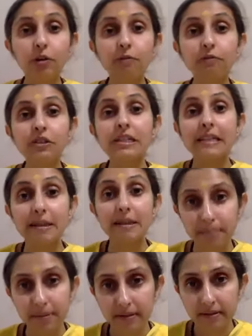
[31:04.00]
of
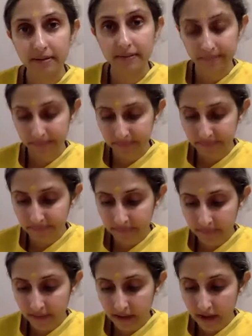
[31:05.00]
sleep.
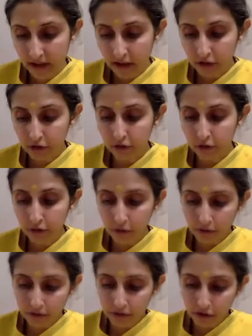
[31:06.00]
So
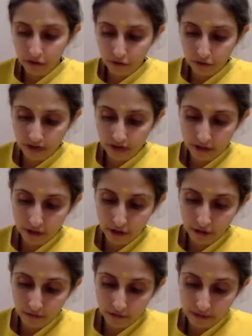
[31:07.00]
know the true
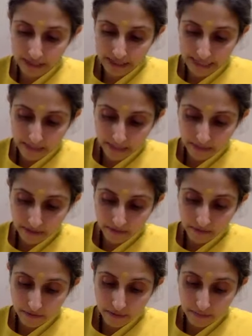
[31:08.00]
nature of sleep
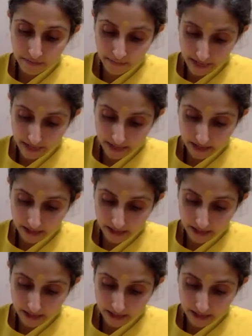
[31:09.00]
from me.